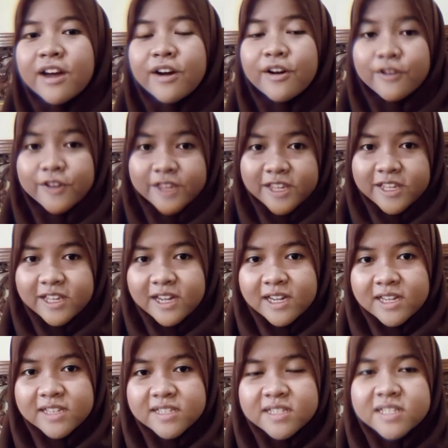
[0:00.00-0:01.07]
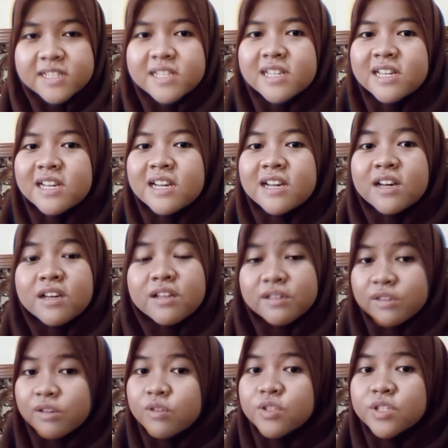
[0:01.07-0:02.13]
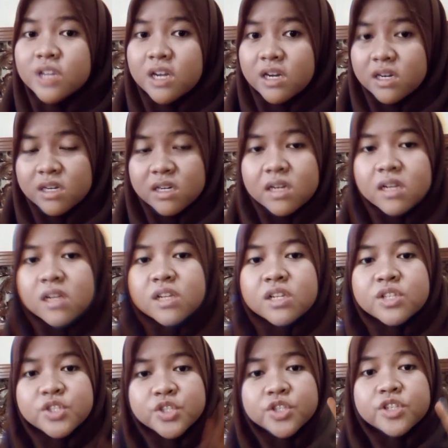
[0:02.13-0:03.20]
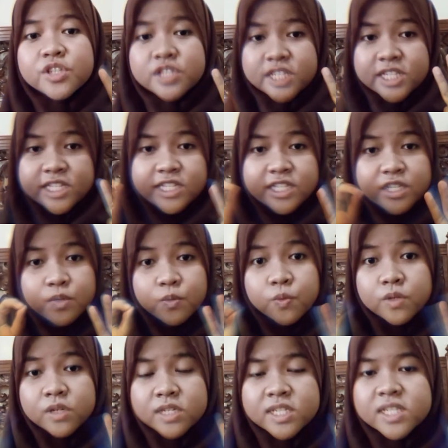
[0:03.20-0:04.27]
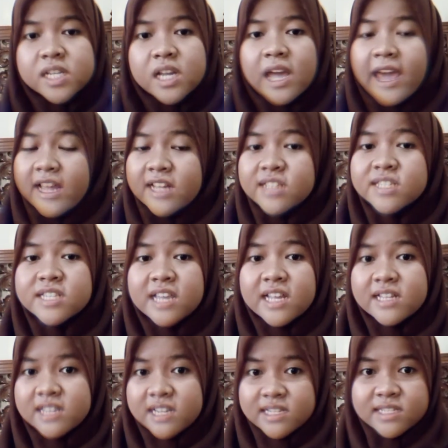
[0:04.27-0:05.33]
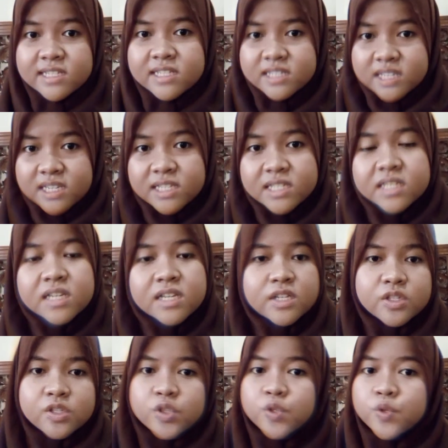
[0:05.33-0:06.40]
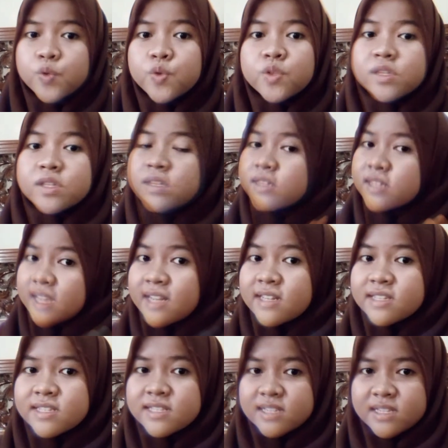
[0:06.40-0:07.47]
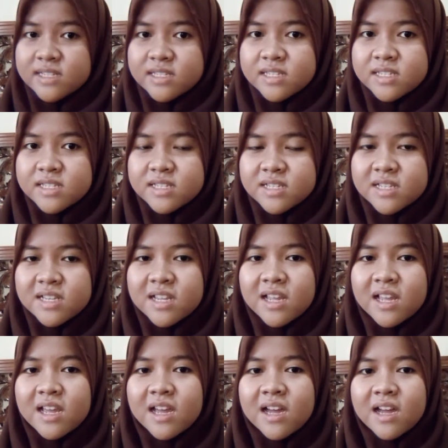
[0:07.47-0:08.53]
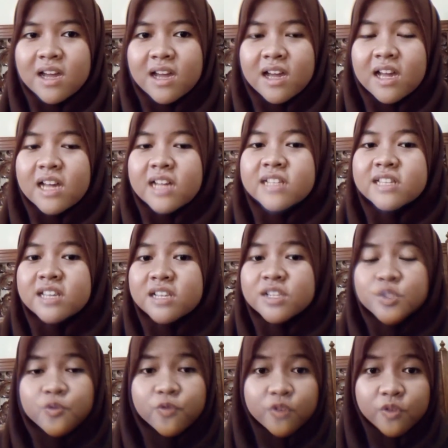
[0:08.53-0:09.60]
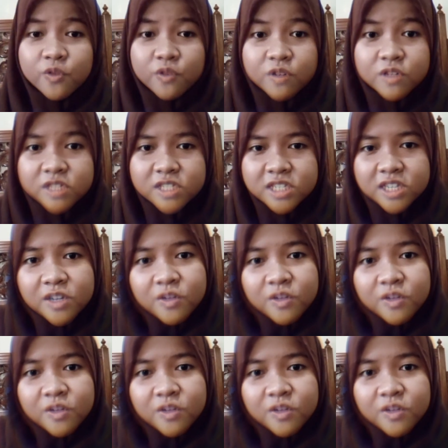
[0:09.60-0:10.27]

Okay guys, those are 30 words and sentences into tenses. Thanks for watching.